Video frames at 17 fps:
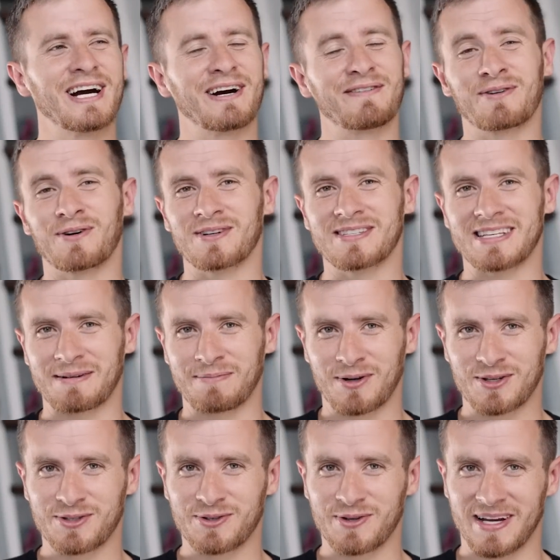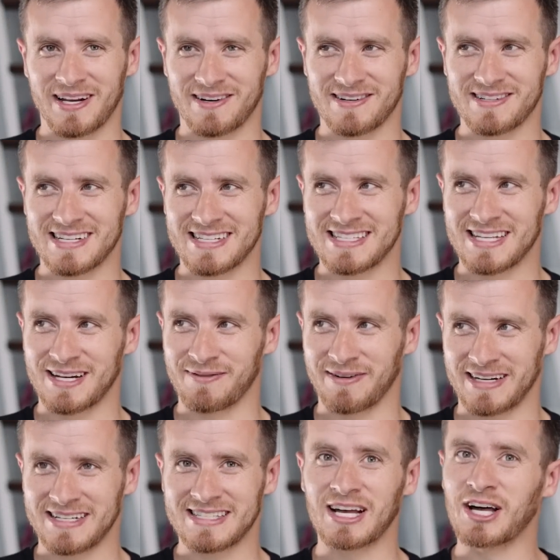of course, like most creators, instead of
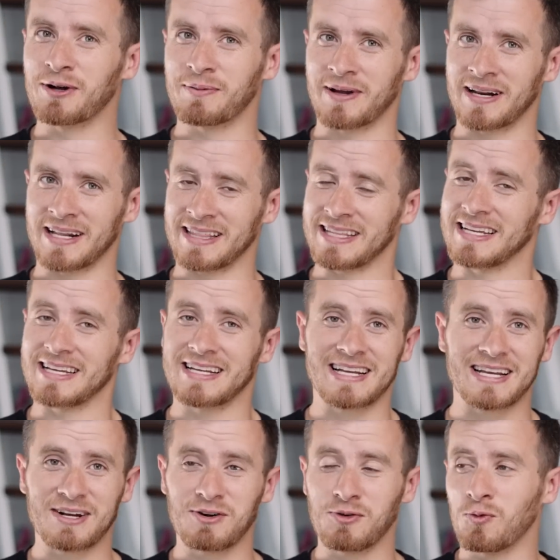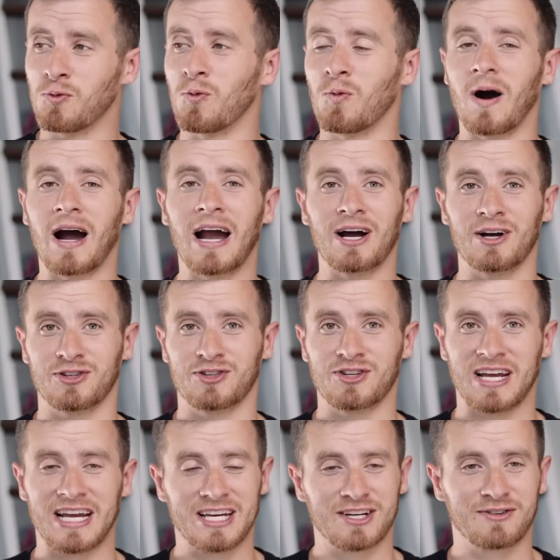like celebrating the wild
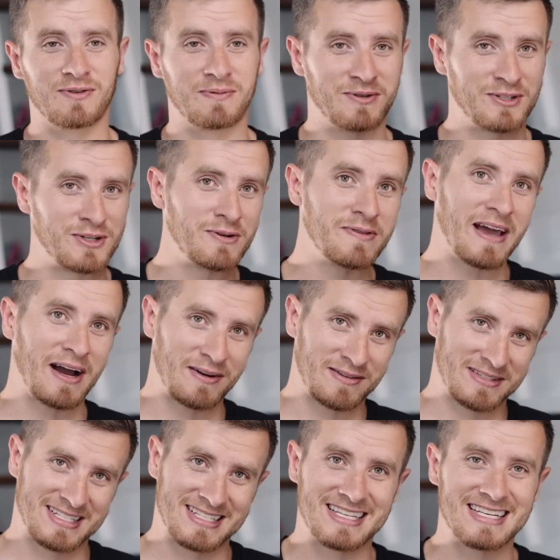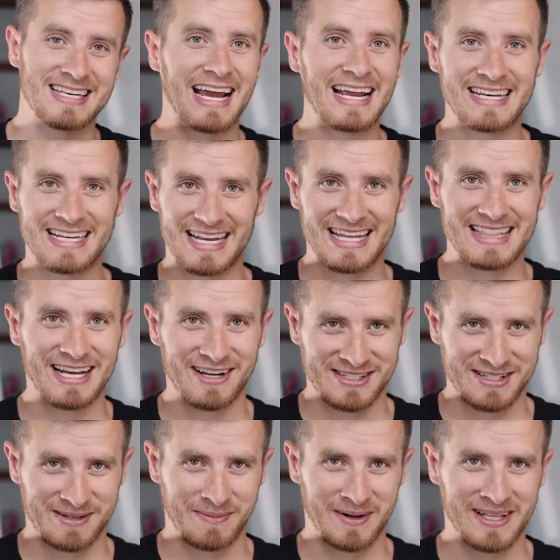change from two thousand to ninety-eight
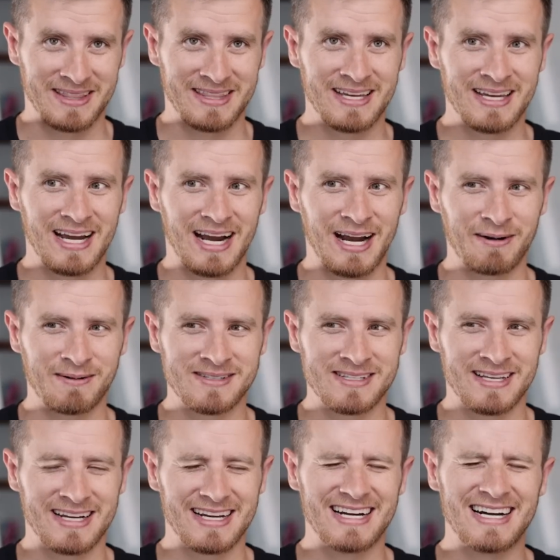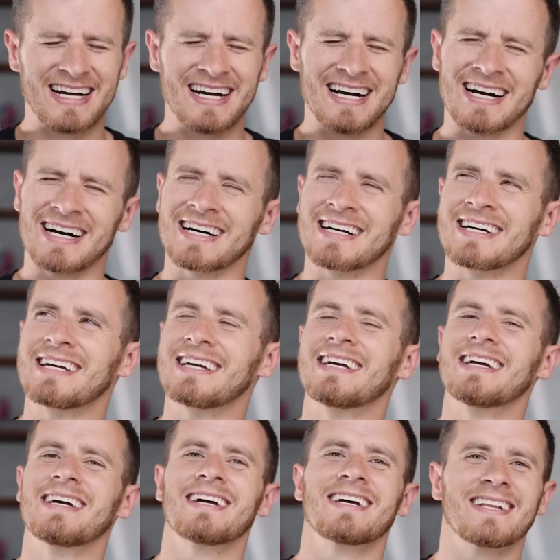thousand a month, I was like, ah,
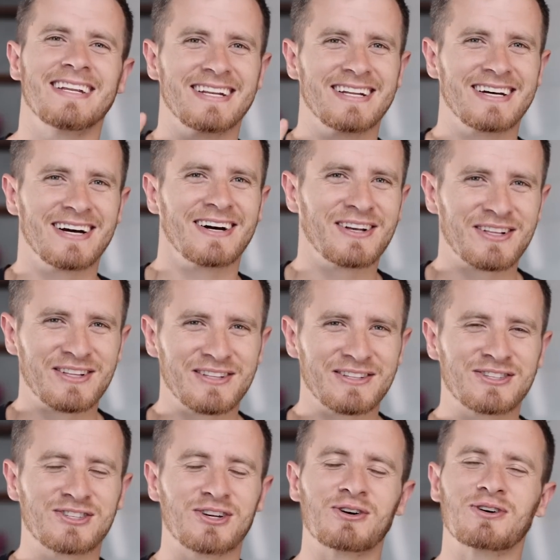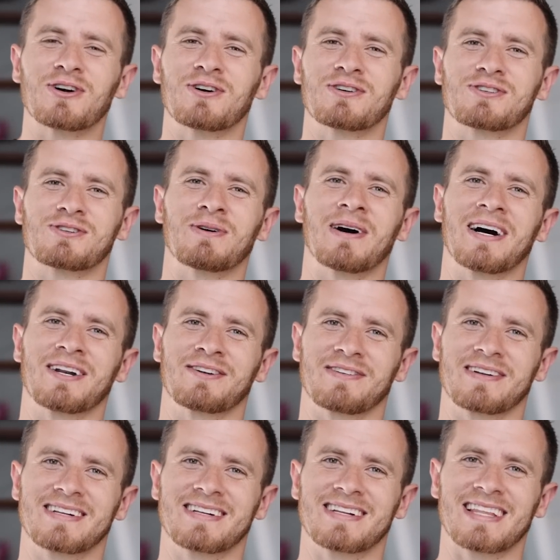so close to one
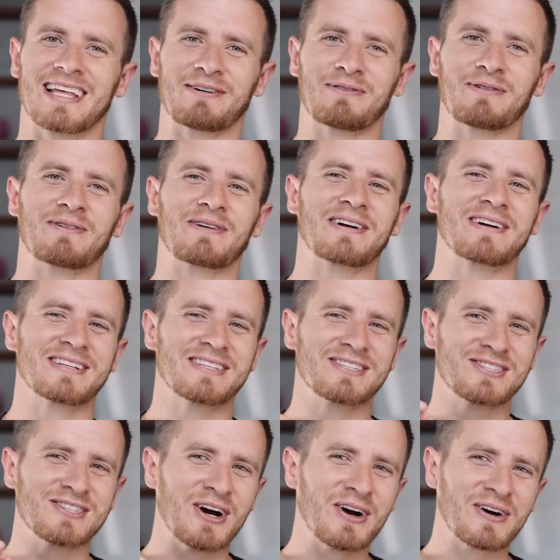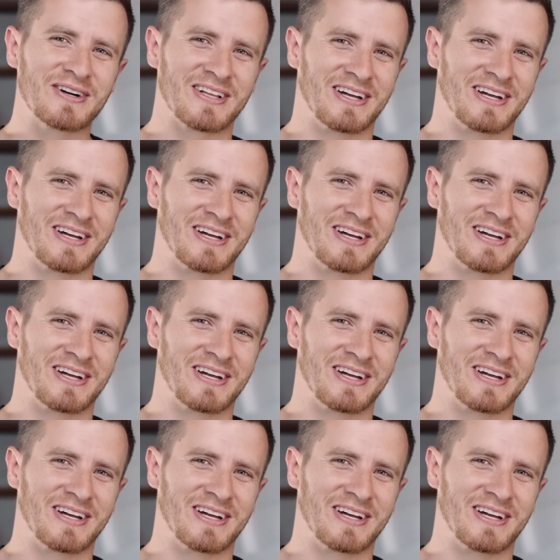hundred. Like, we were so